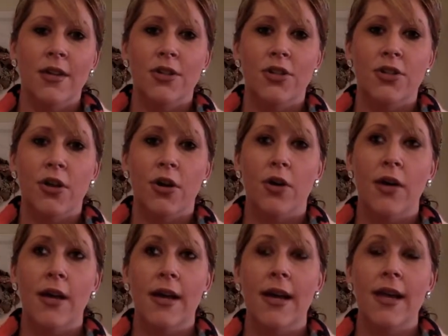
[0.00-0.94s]
So
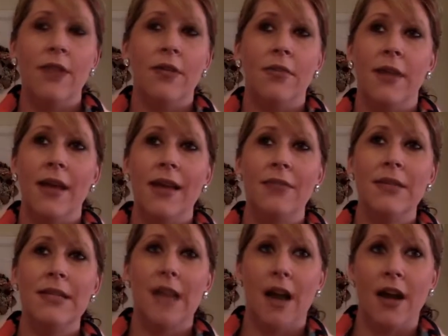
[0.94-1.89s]
anyway, but I had
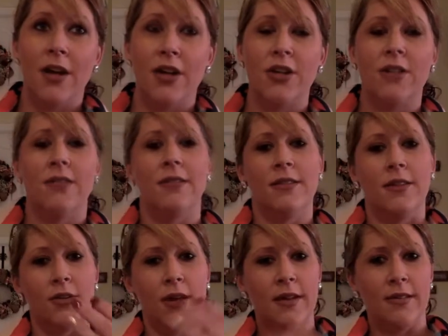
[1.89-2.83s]
been tired and, you
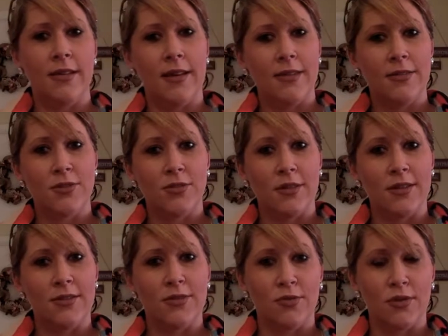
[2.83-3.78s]
know, had the like
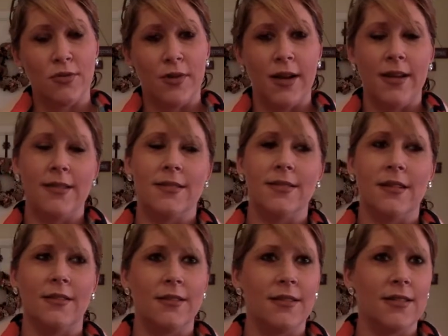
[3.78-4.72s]
sore breasts and
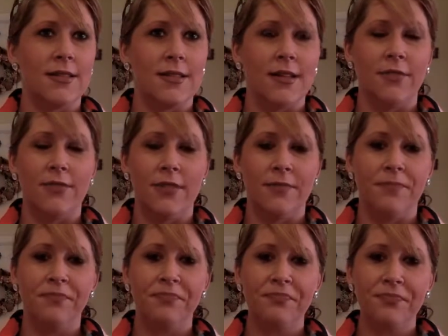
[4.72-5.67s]
all that stuff, and
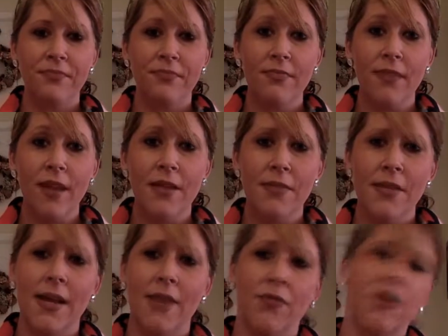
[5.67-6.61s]
I had been
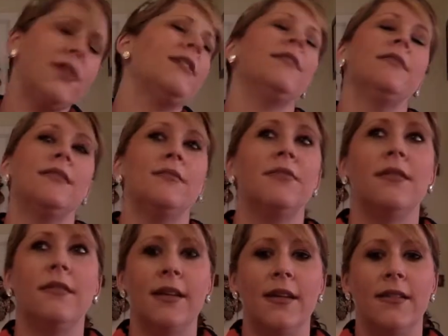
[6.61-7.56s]
at work, and something
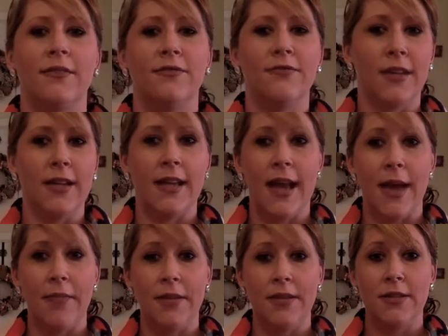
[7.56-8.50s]
like funny
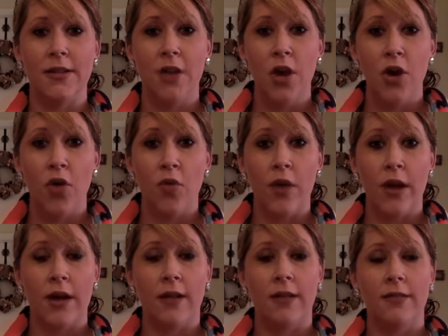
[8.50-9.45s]
happened
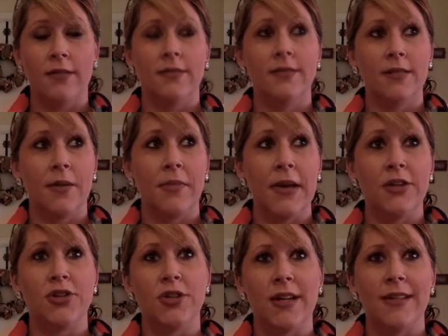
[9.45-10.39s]
where a
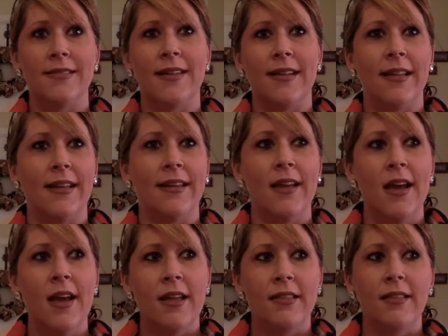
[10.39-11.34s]
patient had said like,
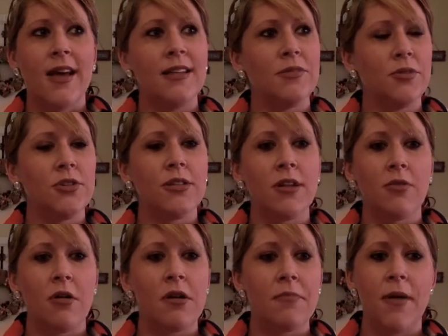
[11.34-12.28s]
the last person
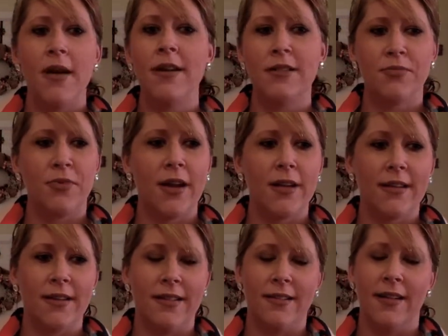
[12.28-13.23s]
that walked by is
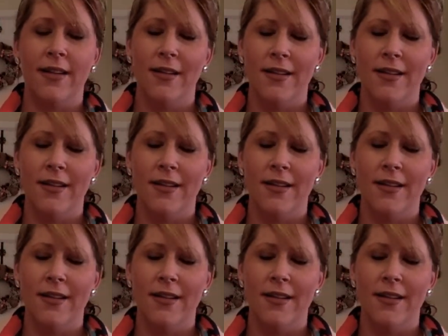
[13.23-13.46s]
pregnant, and